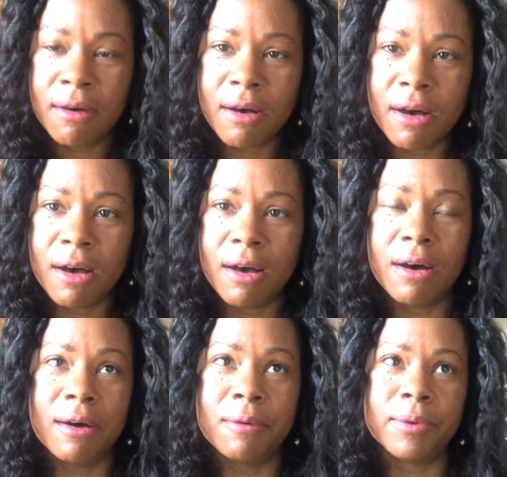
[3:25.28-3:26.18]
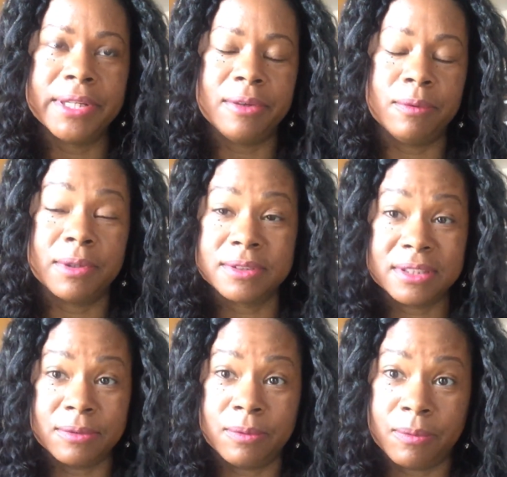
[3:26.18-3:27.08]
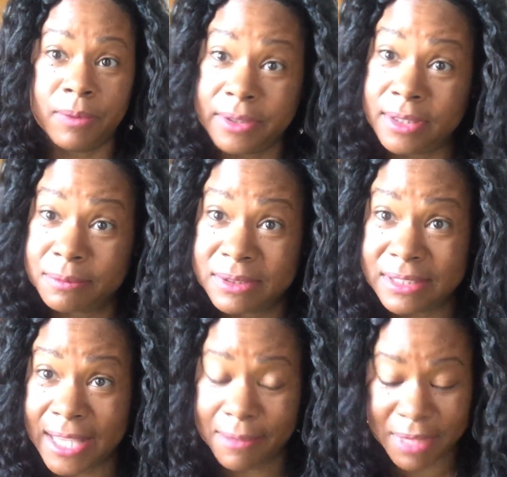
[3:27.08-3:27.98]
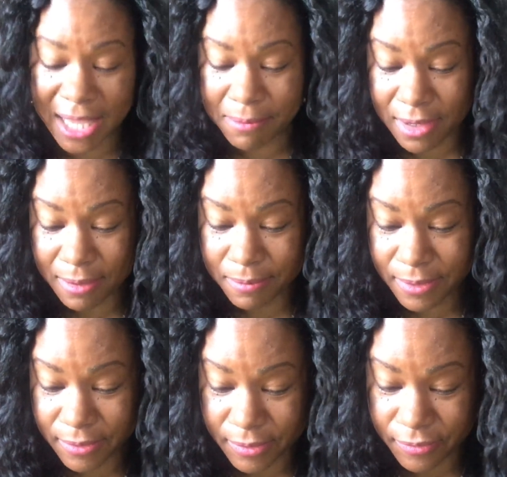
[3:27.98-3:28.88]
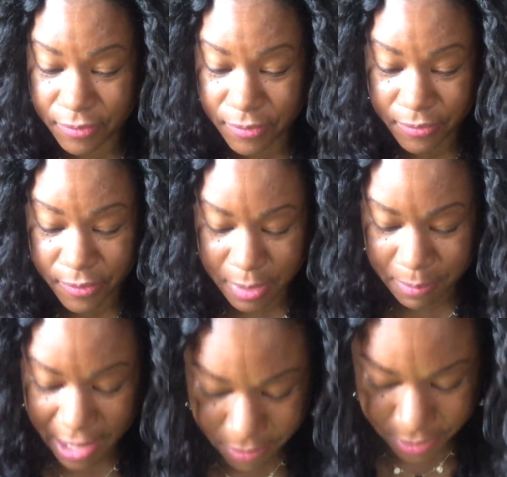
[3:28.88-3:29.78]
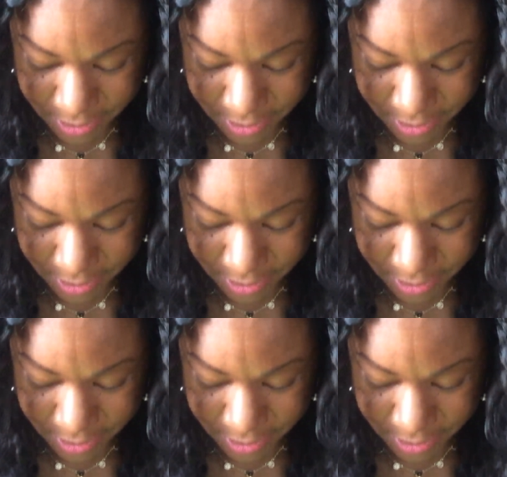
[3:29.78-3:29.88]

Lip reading: Wendy Williams' name came up for the power to